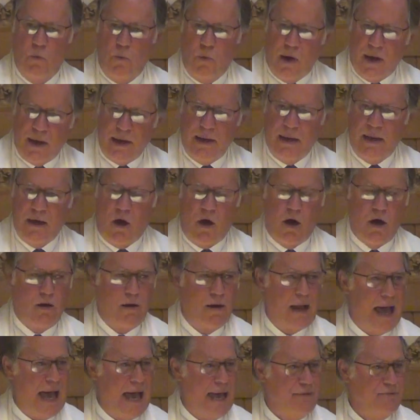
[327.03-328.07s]
what
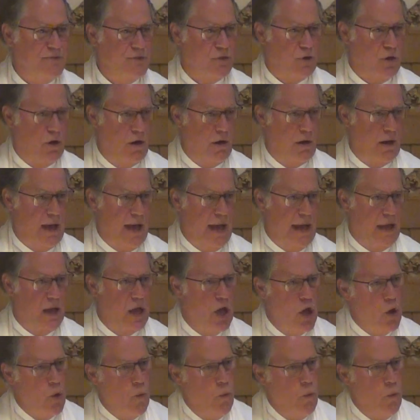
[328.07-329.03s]
our lives are like,